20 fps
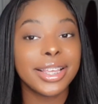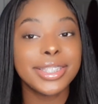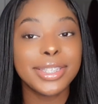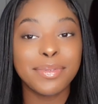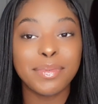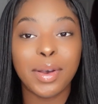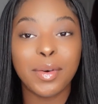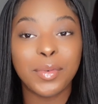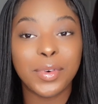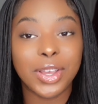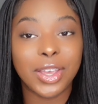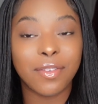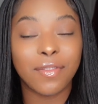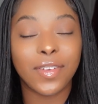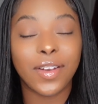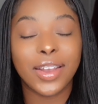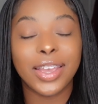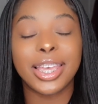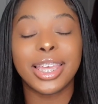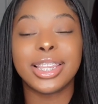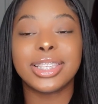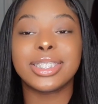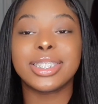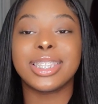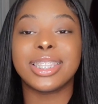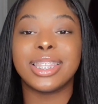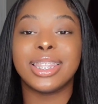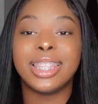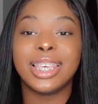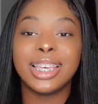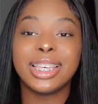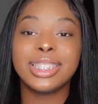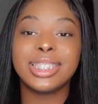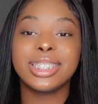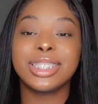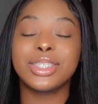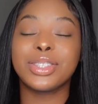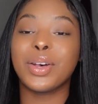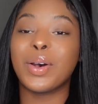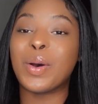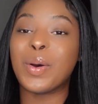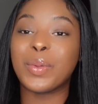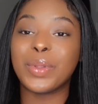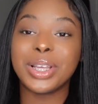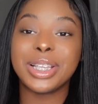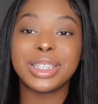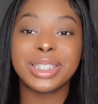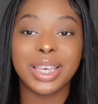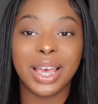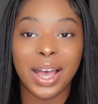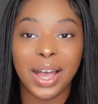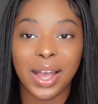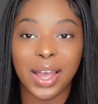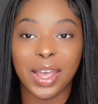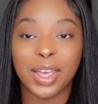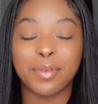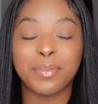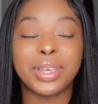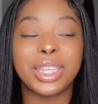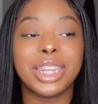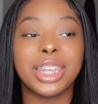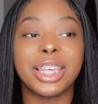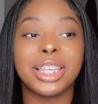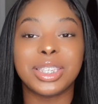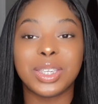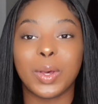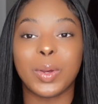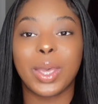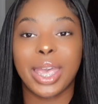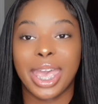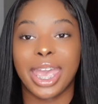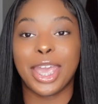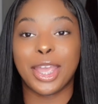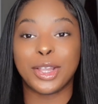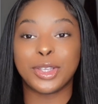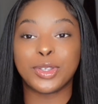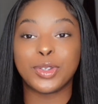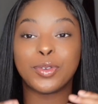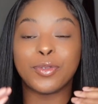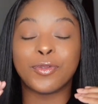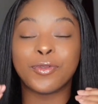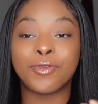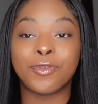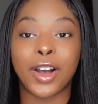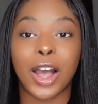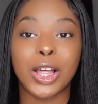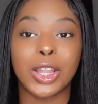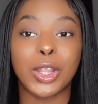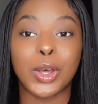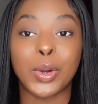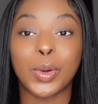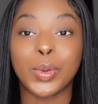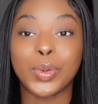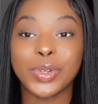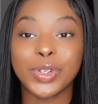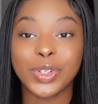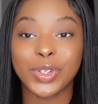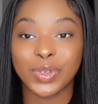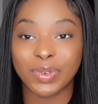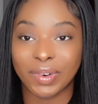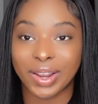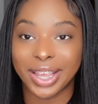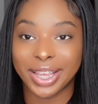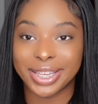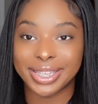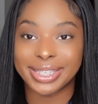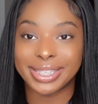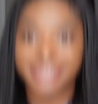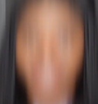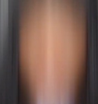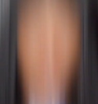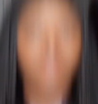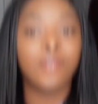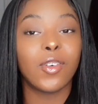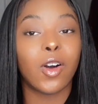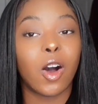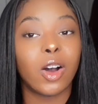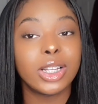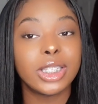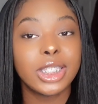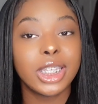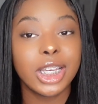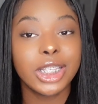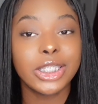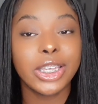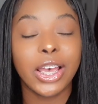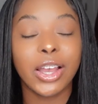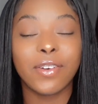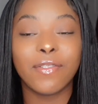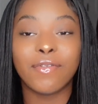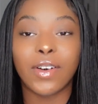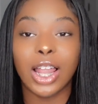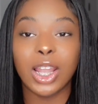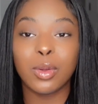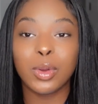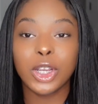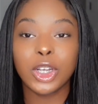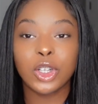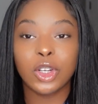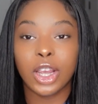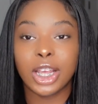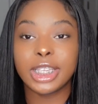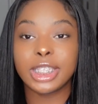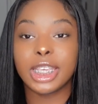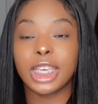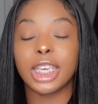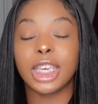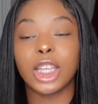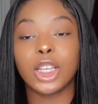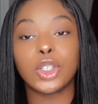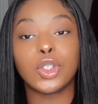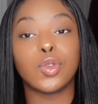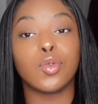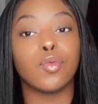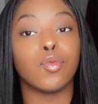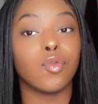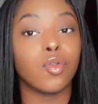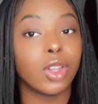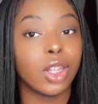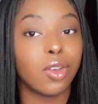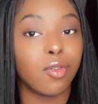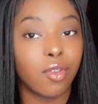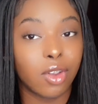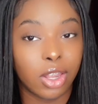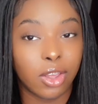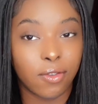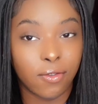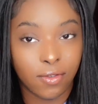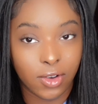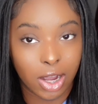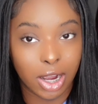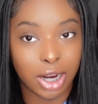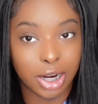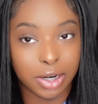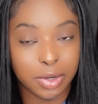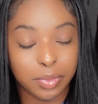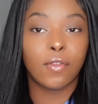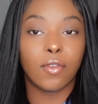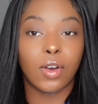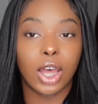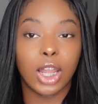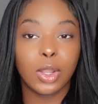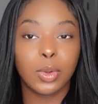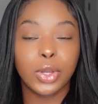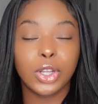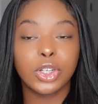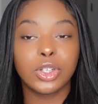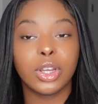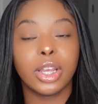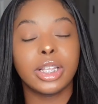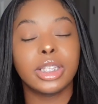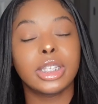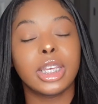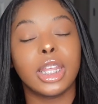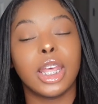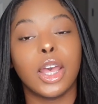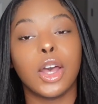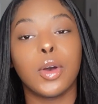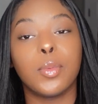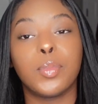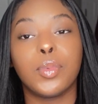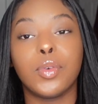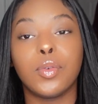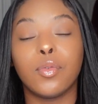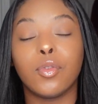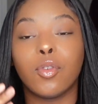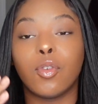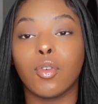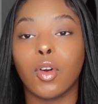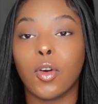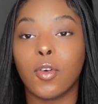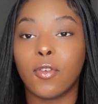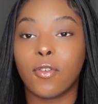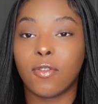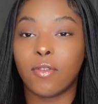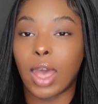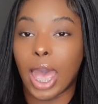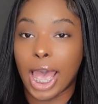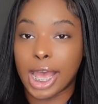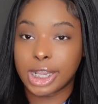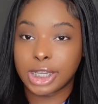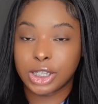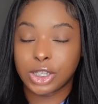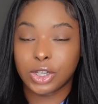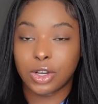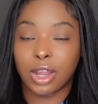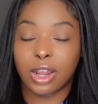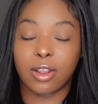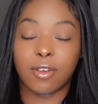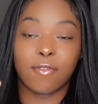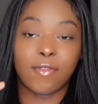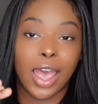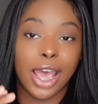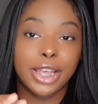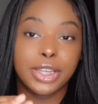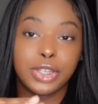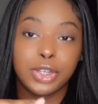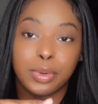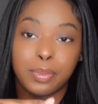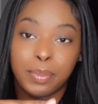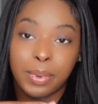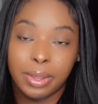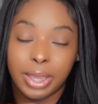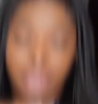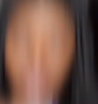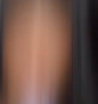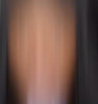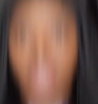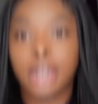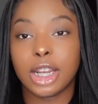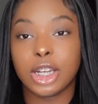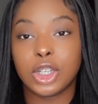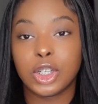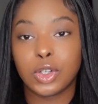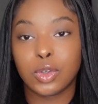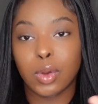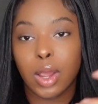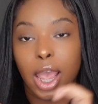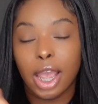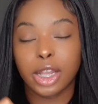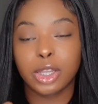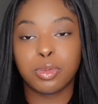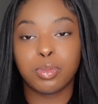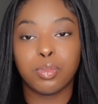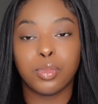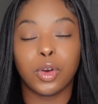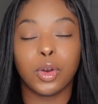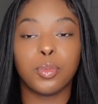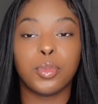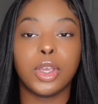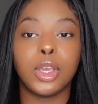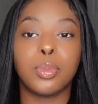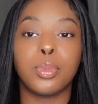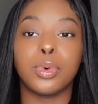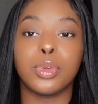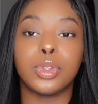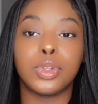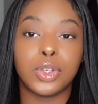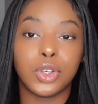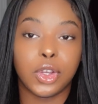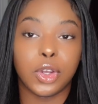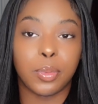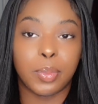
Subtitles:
tip I will give y'all is this is the only time it is okay to follow trends. On TikTok, following trends can get you really far. Following trends can help you grow faster at a faster pace and attract more people to your